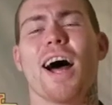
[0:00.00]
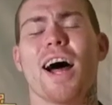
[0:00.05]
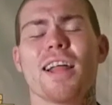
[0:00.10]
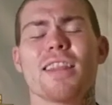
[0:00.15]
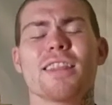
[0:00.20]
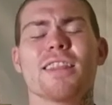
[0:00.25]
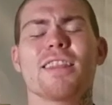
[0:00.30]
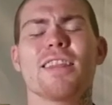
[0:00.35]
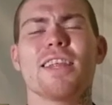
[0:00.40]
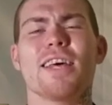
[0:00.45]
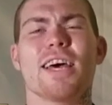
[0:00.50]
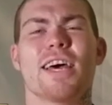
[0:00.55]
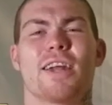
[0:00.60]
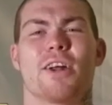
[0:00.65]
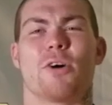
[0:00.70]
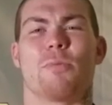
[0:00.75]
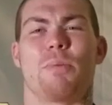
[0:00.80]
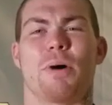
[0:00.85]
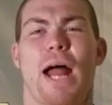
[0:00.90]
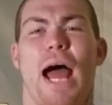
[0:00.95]
A
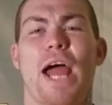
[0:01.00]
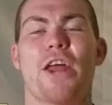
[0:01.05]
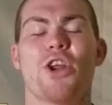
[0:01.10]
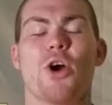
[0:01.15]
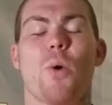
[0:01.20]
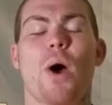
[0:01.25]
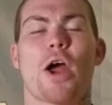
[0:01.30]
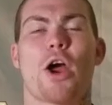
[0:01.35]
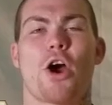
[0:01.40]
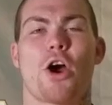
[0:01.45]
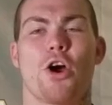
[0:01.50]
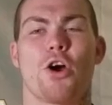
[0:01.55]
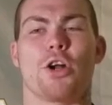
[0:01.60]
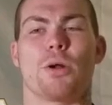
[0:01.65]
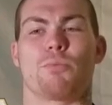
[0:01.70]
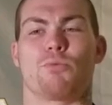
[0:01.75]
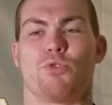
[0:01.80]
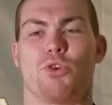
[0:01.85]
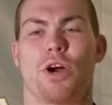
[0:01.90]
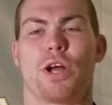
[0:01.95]
little, but I know I hurt
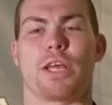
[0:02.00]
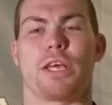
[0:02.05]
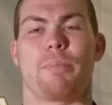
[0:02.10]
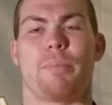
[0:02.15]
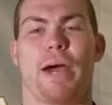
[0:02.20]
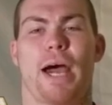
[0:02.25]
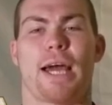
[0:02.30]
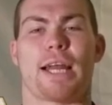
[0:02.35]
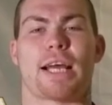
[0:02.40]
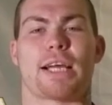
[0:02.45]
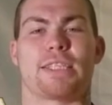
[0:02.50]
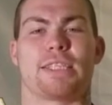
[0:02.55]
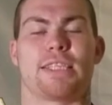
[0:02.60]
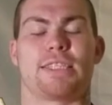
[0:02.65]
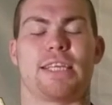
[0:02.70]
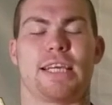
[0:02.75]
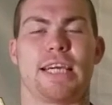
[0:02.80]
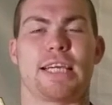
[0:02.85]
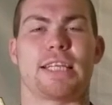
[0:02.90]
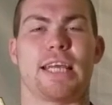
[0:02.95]
him really bad because the
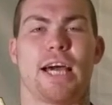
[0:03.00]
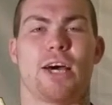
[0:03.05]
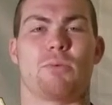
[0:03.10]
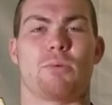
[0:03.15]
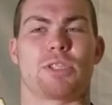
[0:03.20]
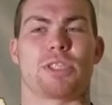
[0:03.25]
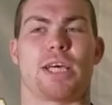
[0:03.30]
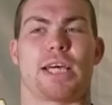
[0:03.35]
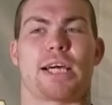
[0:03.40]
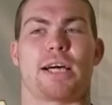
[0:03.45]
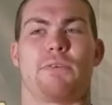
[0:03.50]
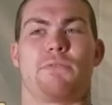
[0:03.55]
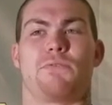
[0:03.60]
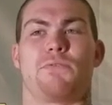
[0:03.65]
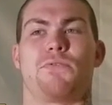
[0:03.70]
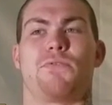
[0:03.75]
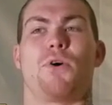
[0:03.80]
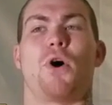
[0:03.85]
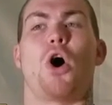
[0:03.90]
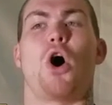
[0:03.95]
takedown was like a
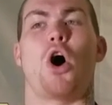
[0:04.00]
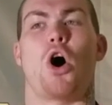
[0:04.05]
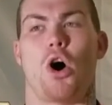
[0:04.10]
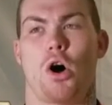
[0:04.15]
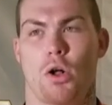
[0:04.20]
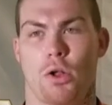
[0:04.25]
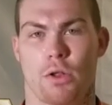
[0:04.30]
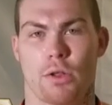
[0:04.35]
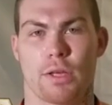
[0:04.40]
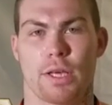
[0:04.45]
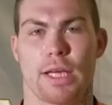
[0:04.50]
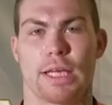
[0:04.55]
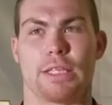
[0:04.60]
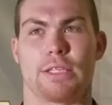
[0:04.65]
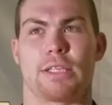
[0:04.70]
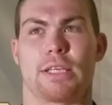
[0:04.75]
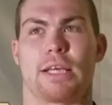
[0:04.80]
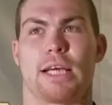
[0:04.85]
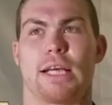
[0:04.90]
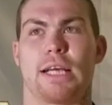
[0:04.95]
fall,
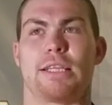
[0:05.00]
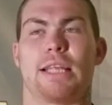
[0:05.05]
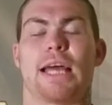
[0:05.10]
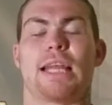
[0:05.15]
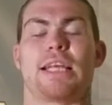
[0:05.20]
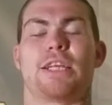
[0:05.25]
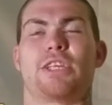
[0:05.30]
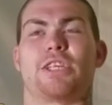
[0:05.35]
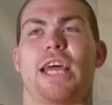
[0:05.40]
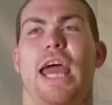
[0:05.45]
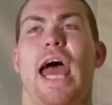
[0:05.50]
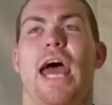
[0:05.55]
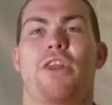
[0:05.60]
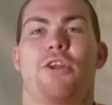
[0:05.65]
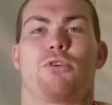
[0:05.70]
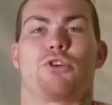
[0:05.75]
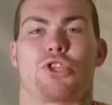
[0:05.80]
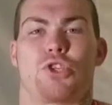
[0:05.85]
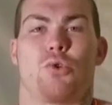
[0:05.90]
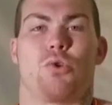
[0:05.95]
and then he just had
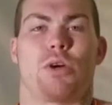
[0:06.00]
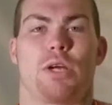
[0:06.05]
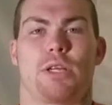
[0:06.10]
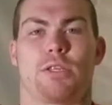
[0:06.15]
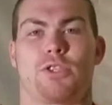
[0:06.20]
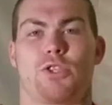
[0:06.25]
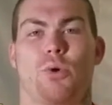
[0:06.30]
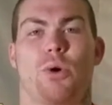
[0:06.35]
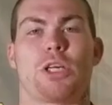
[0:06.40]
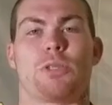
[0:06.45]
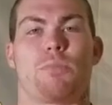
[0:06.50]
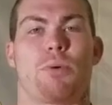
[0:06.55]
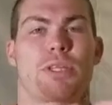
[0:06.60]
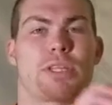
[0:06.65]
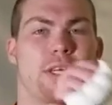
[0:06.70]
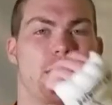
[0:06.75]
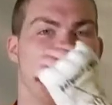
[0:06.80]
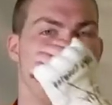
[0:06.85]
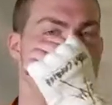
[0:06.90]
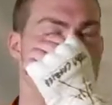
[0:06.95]
no choice but
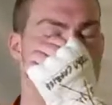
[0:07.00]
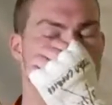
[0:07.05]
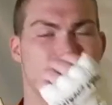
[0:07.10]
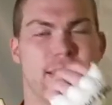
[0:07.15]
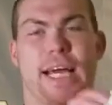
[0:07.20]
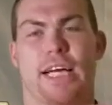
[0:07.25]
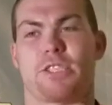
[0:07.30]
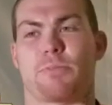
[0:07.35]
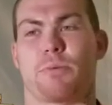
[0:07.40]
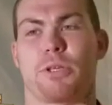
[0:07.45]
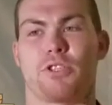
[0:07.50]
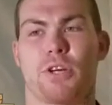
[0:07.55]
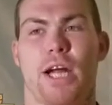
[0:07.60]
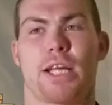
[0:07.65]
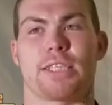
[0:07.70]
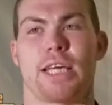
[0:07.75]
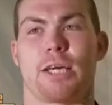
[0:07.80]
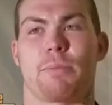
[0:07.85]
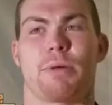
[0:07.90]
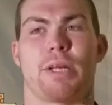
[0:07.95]
to desperately try
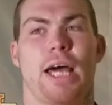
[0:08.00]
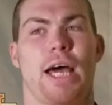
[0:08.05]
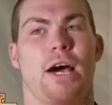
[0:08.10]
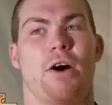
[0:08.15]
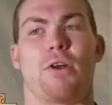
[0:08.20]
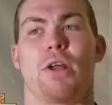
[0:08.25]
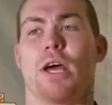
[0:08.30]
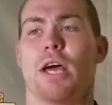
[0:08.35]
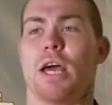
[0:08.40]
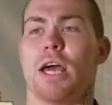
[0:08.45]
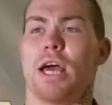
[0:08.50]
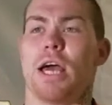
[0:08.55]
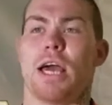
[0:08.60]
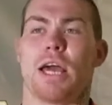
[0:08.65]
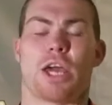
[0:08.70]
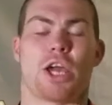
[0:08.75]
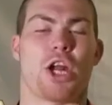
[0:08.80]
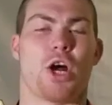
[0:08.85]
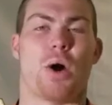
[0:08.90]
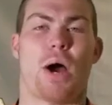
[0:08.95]
to take me down.
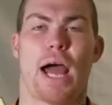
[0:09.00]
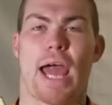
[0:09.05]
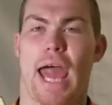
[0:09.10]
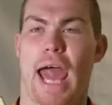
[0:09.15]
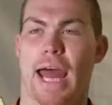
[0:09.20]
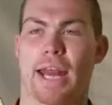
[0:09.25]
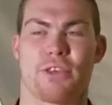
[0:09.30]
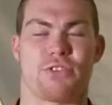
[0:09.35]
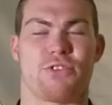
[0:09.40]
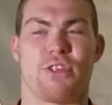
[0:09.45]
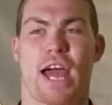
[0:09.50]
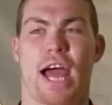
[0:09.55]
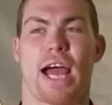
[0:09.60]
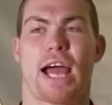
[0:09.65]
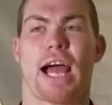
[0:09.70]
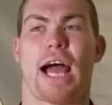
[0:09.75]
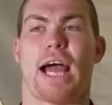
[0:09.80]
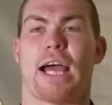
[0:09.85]
I had his neck.